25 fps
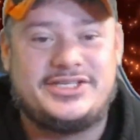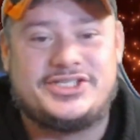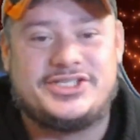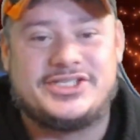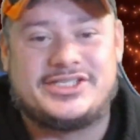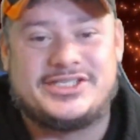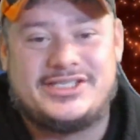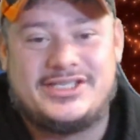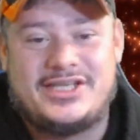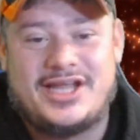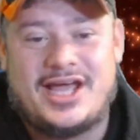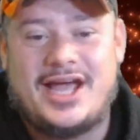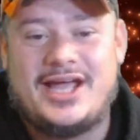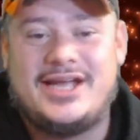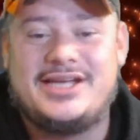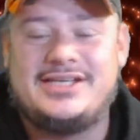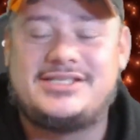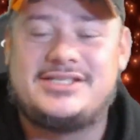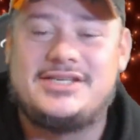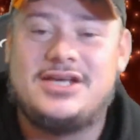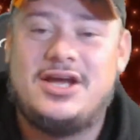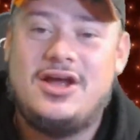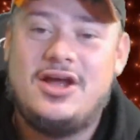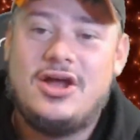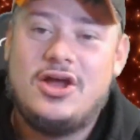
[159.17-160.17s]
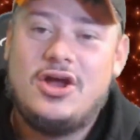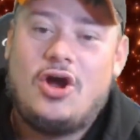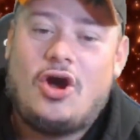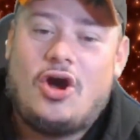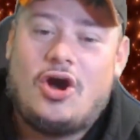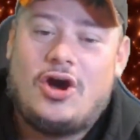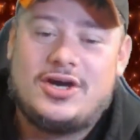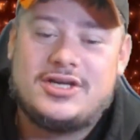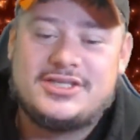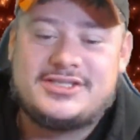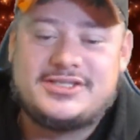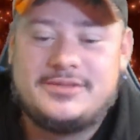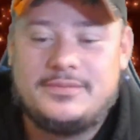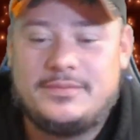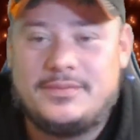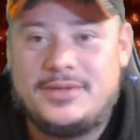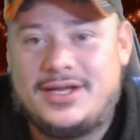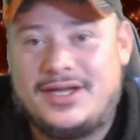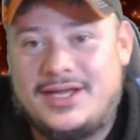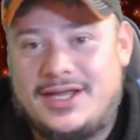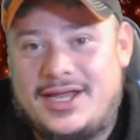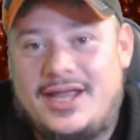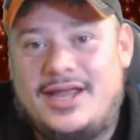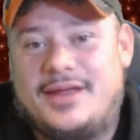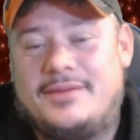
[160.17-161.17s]
Just nice, awesome
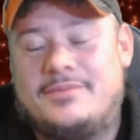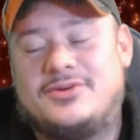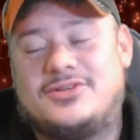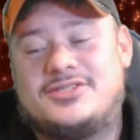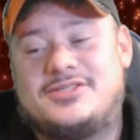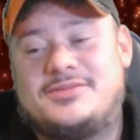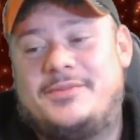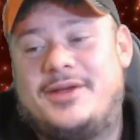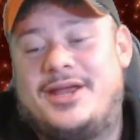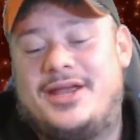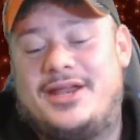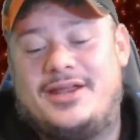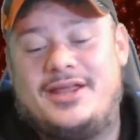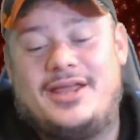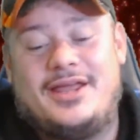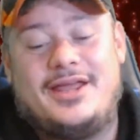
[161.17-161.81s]
gamers, man.